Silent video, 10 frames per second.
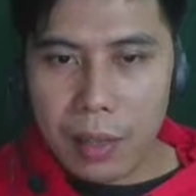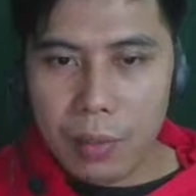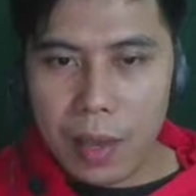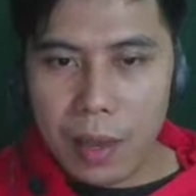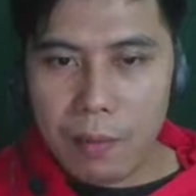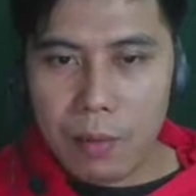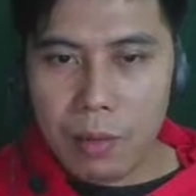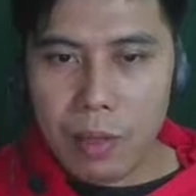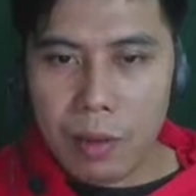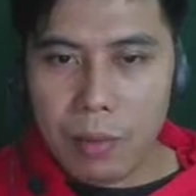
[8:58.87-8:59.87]
and we have
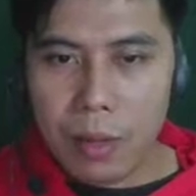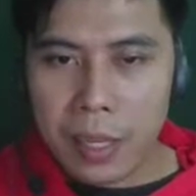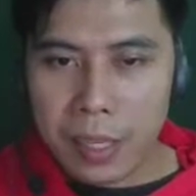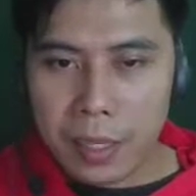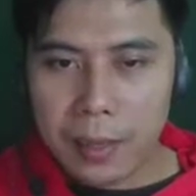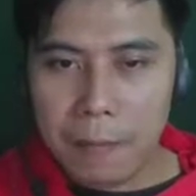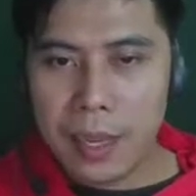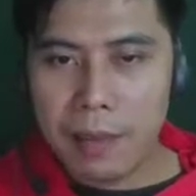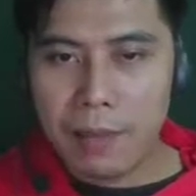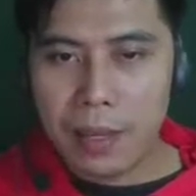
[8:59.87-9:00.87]
to double it,
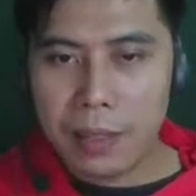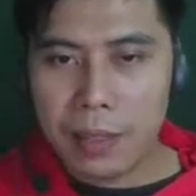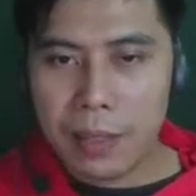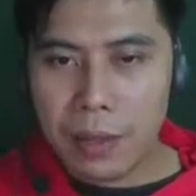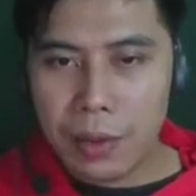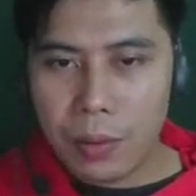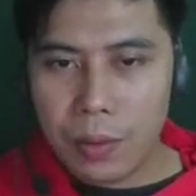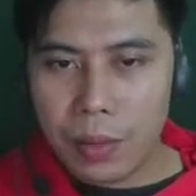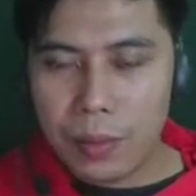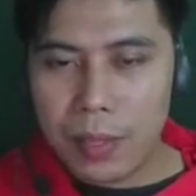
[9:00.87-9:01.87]
same as
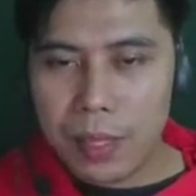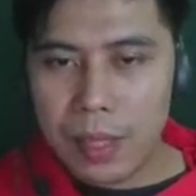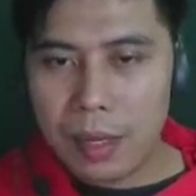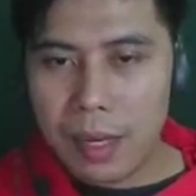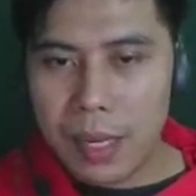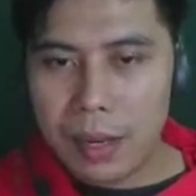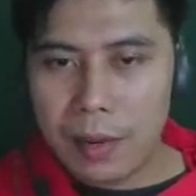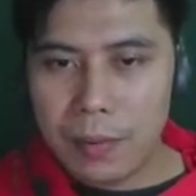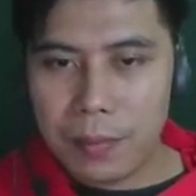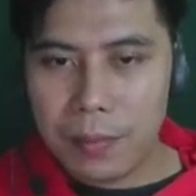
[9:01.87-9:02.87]
what we did
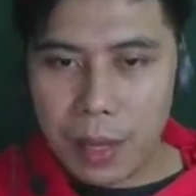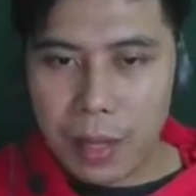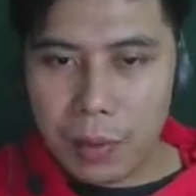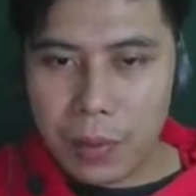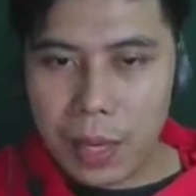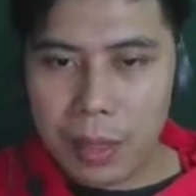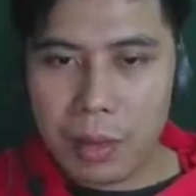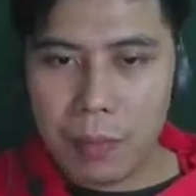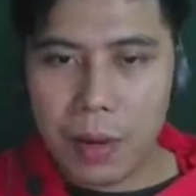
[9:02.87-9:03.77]
earlier, and now we get the